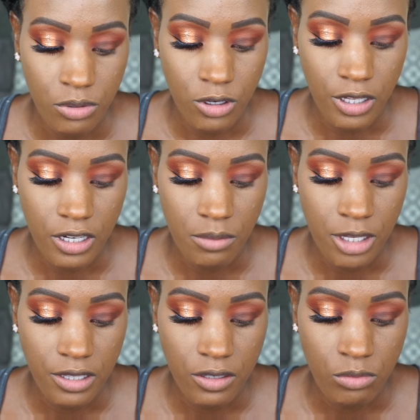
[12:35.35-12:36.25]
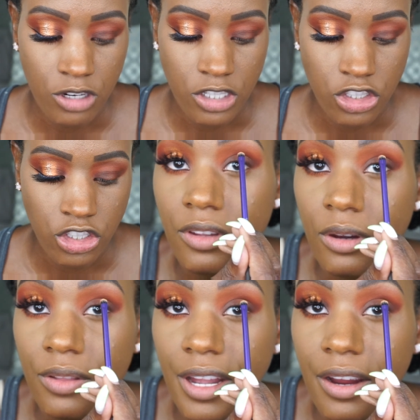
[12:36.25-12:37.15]
putting it on my little brush. Go
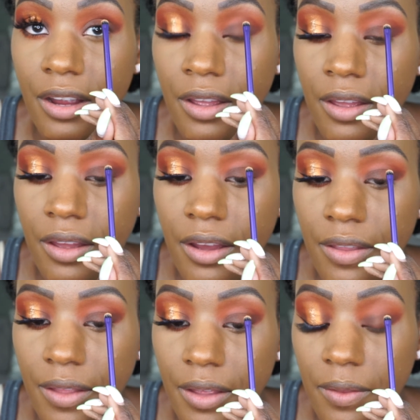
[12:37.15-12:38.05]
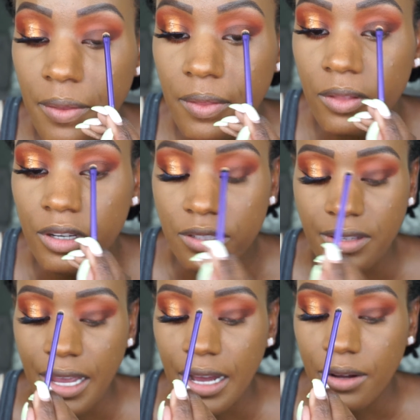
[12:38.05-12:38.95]
there, and then look
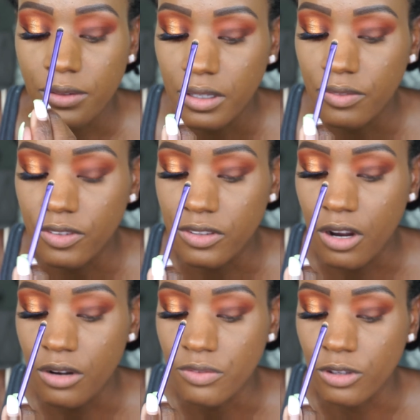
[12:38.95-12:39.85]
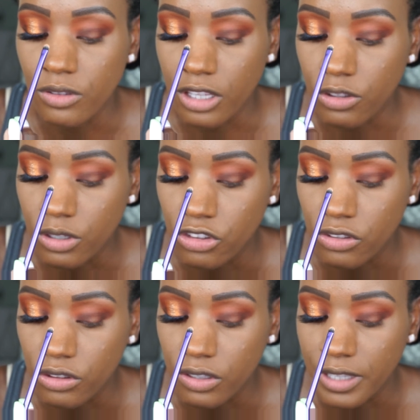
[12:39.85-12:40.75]
down. If it's hard for you, then you can just
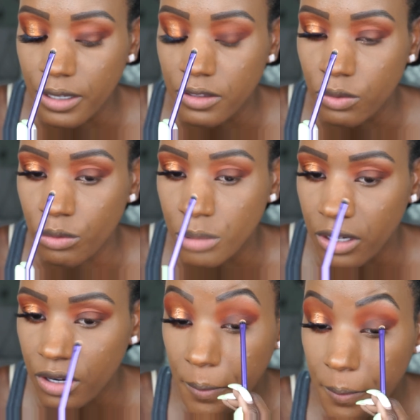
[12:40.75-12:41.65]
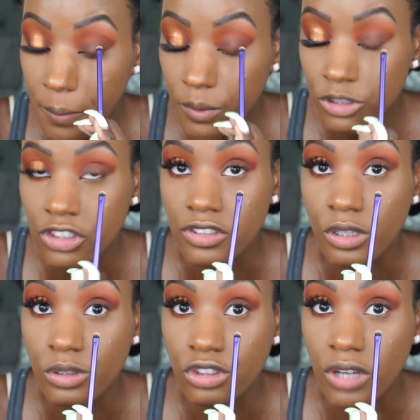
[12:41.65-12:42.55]
look down into a mirror, or just
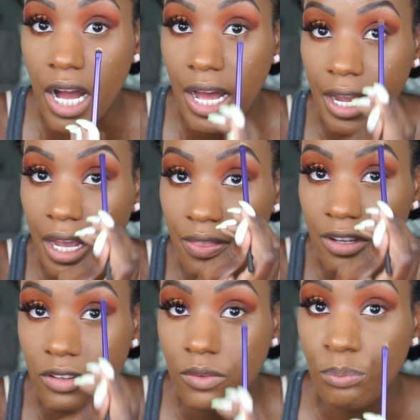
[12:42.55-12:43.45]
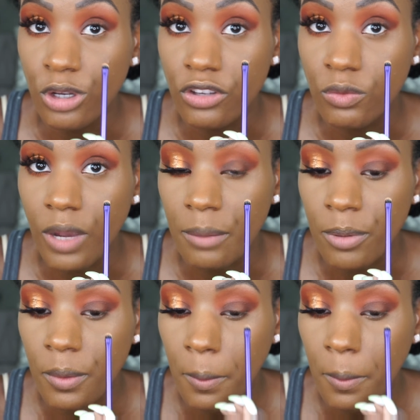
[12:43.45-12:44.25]
close your eye and then put a swipe.